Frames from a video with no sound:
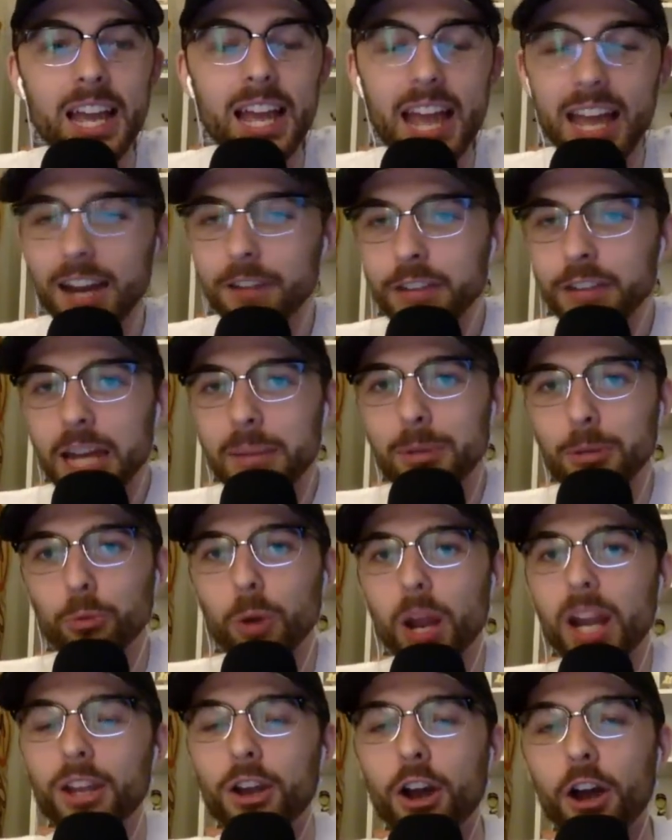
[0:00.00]
And I've kind of been
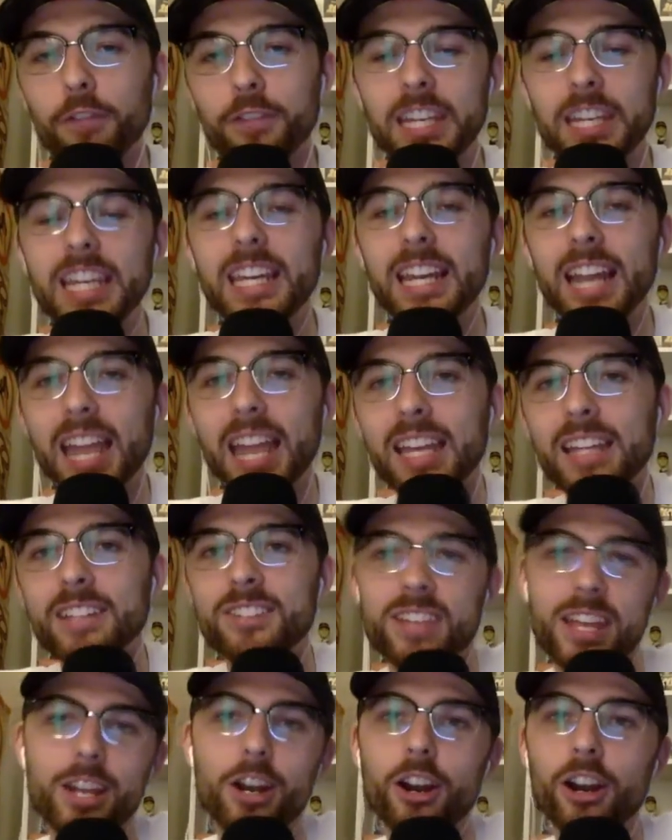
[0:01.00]
writing off Keegan Akin,
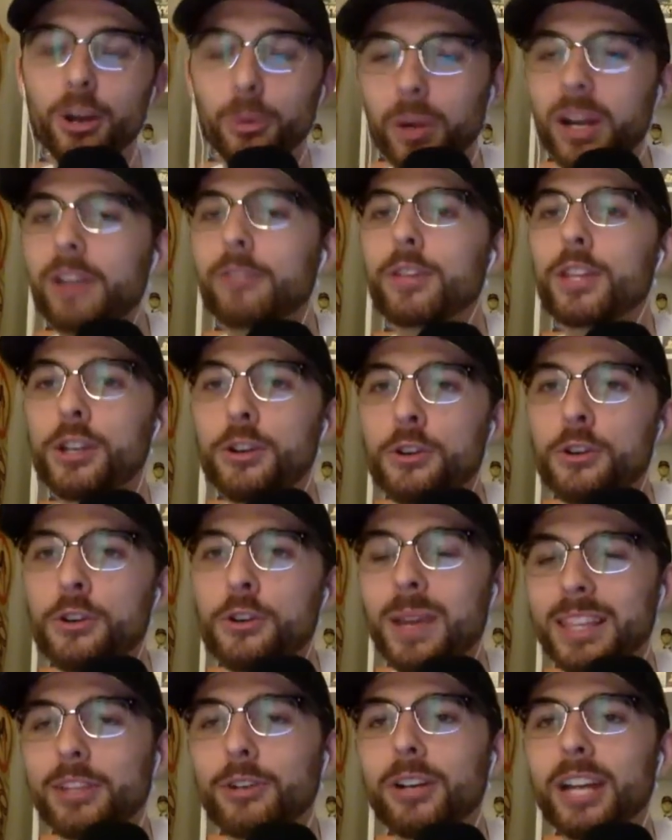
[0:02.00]
saying, all right, whenever the O's
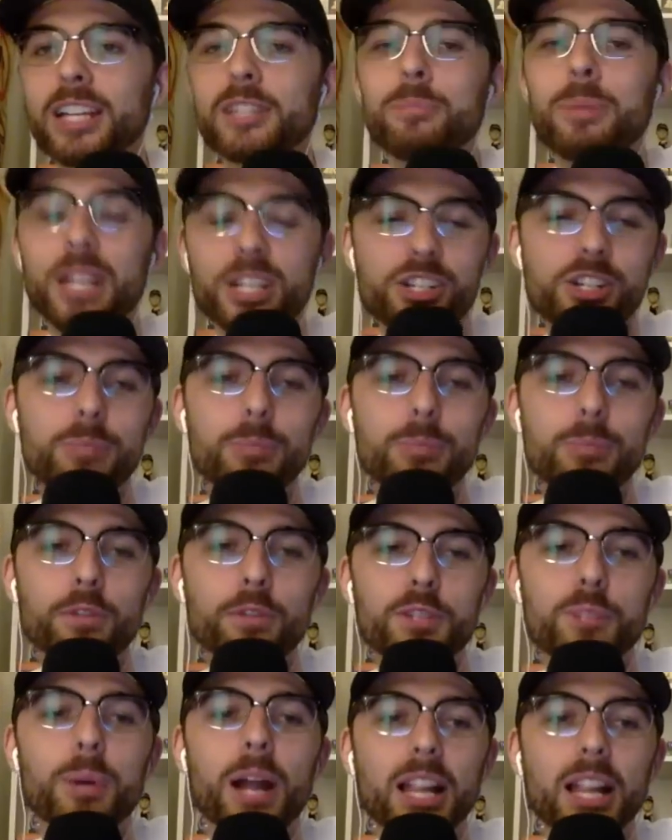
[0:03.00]
make their next pitching move,
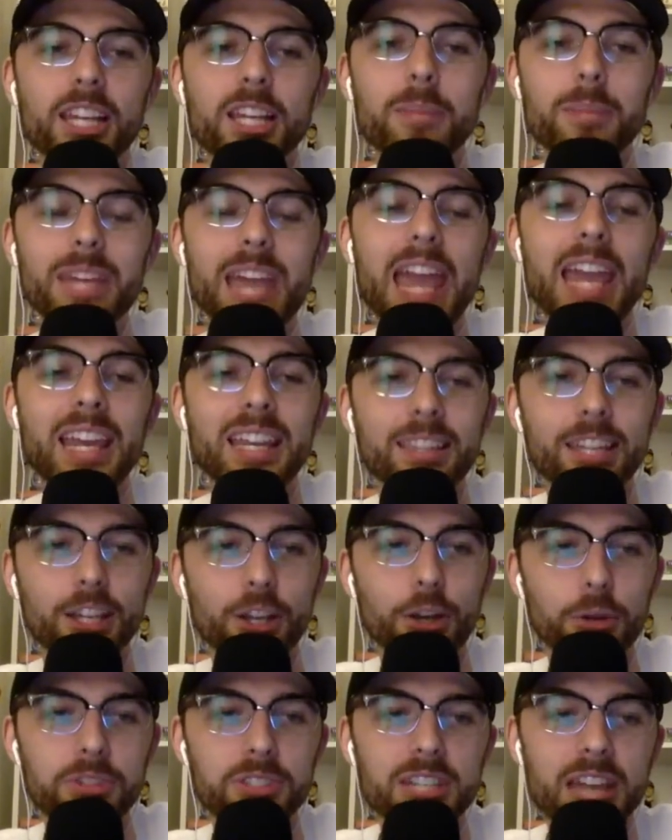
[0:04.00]
it's probably going to be Akin that
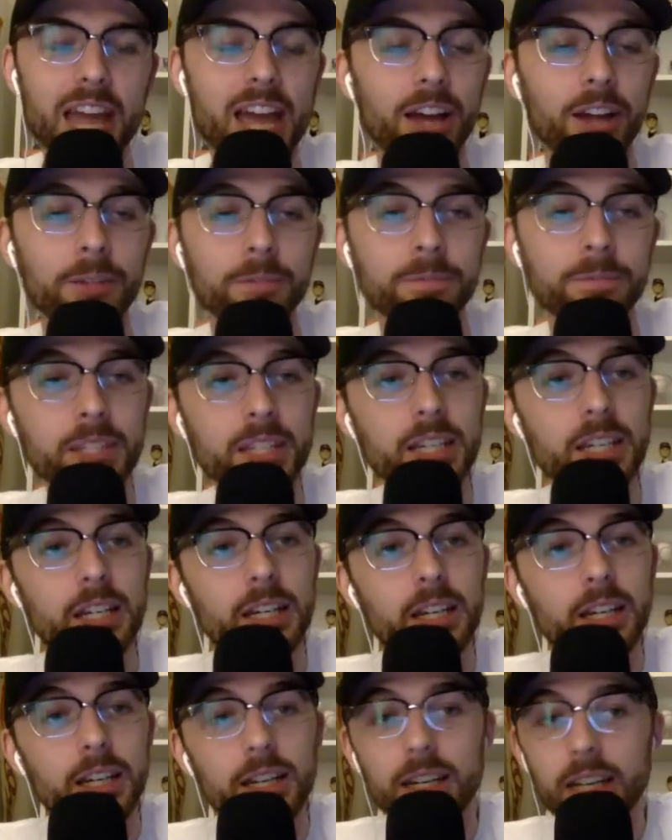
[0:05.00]
goes down.
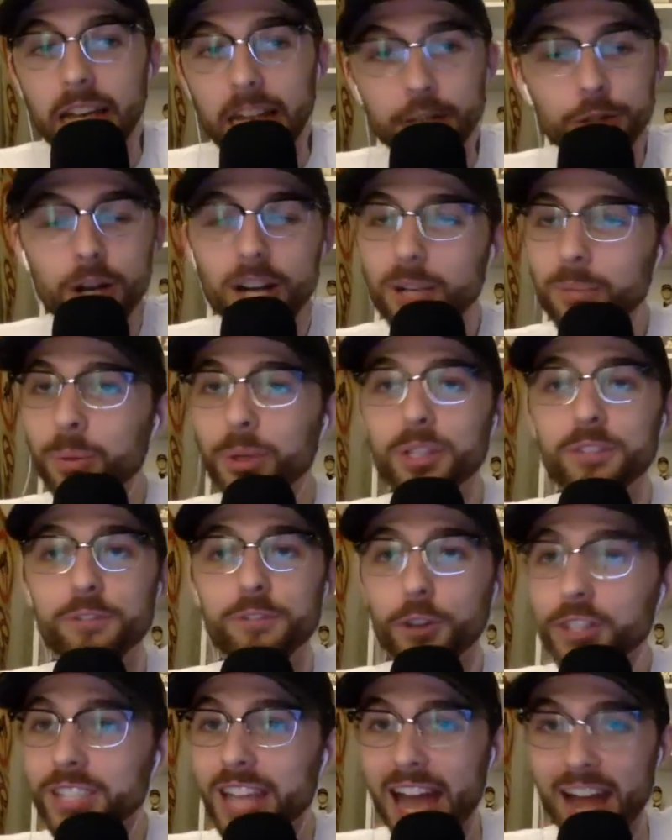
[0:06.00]
He tried to put his
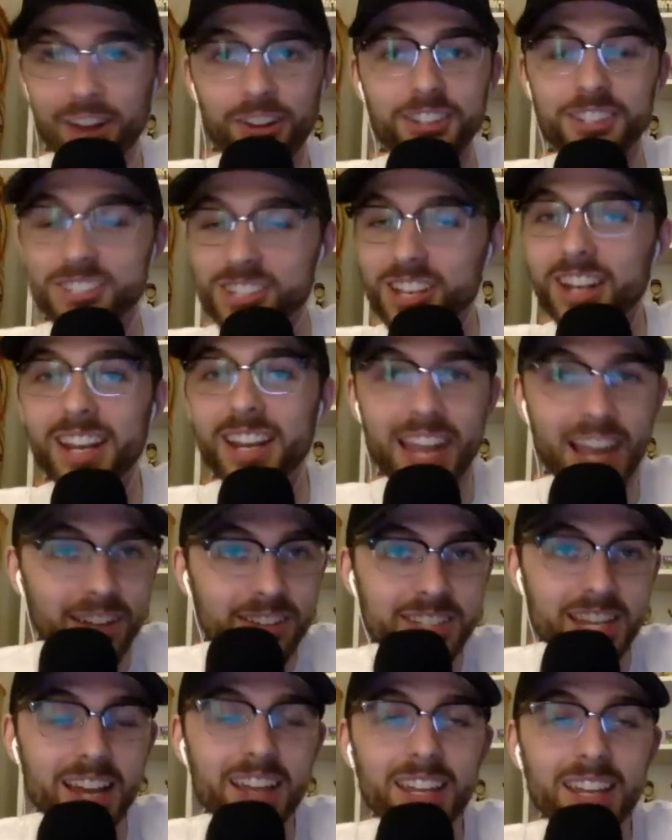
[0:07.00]
foot down on Sunday. I'll
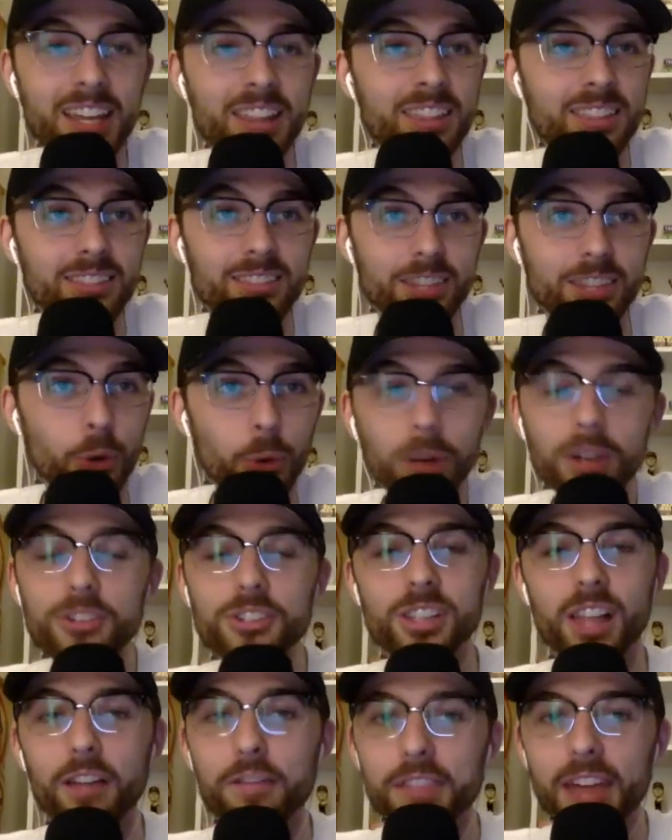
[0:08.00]
tell you, and the Orioles
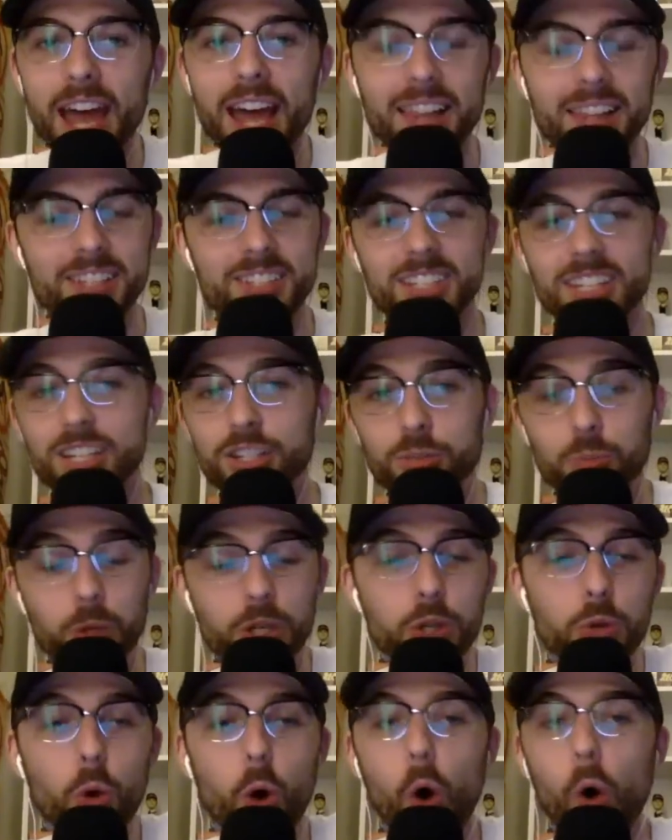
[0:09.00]
love that. Listen, because when
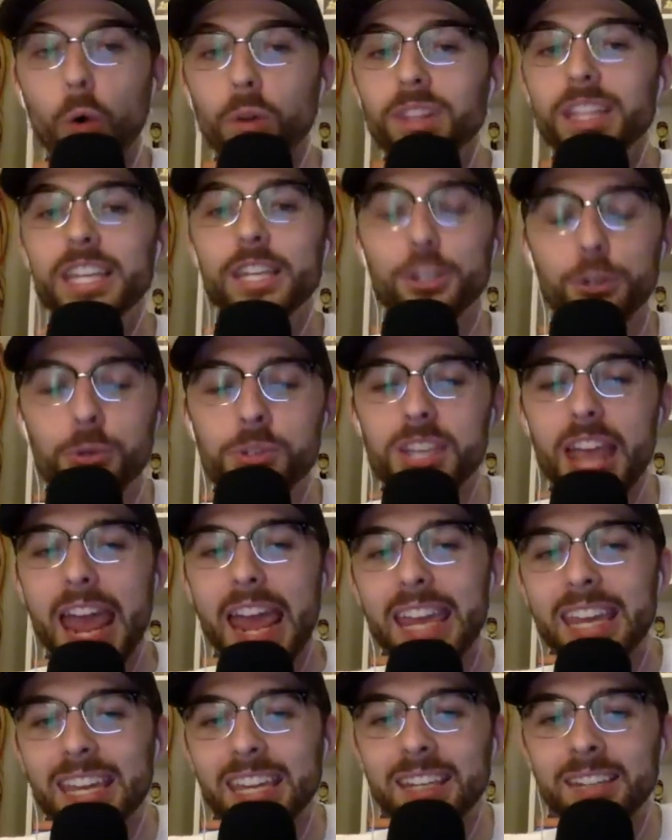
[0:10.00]
you only use
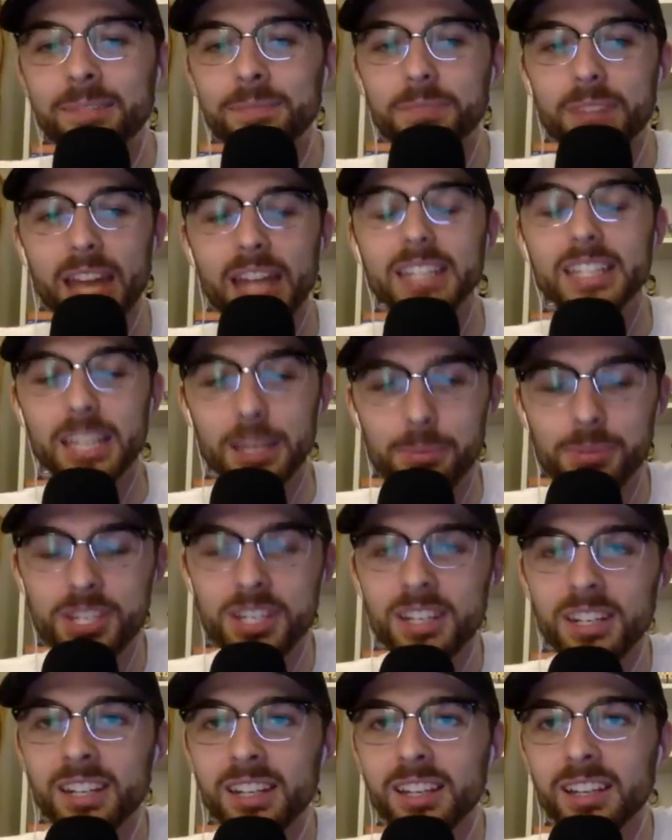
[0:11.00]
Akin and
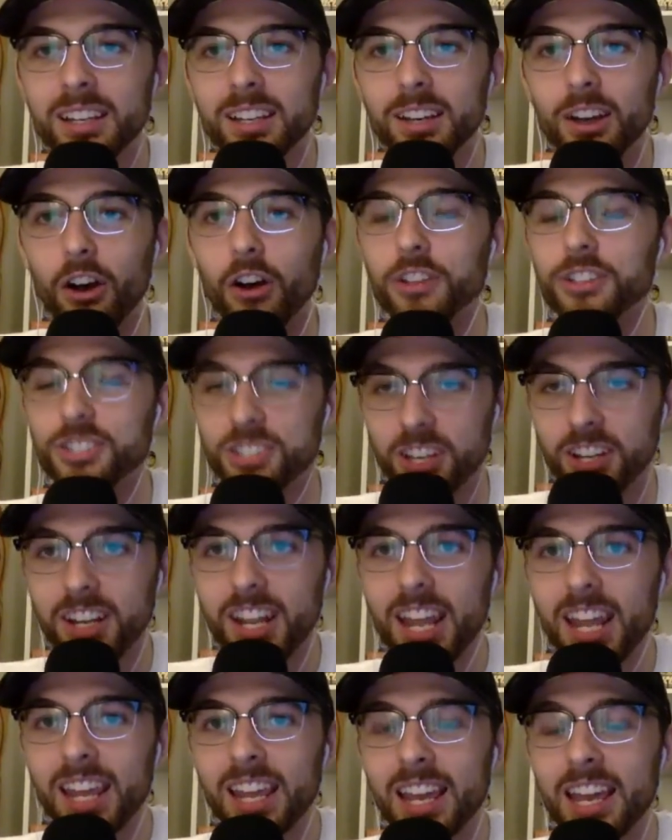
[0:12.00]
Gibson on
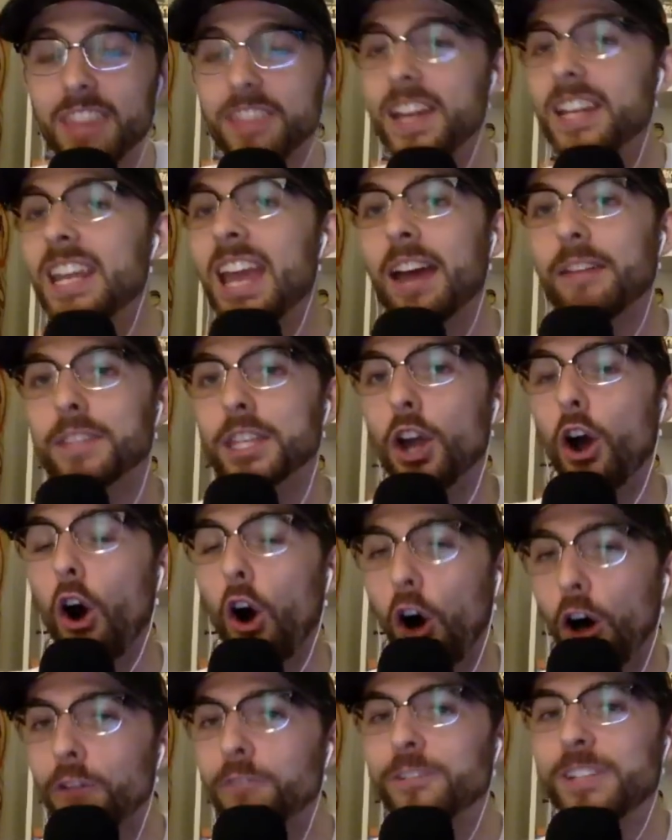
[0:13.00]
Sunday, then you have the
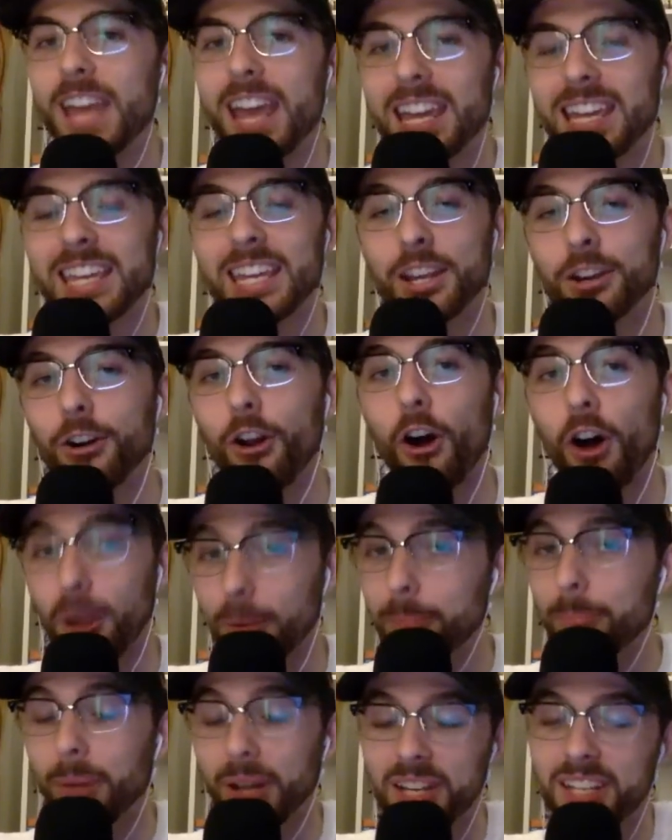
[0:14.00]
off day here
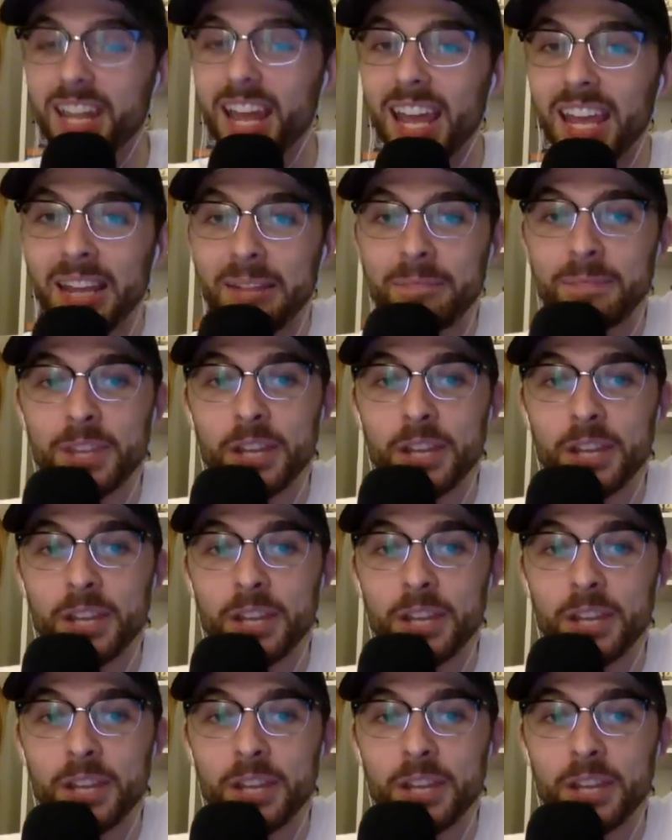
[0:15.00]
on Monday.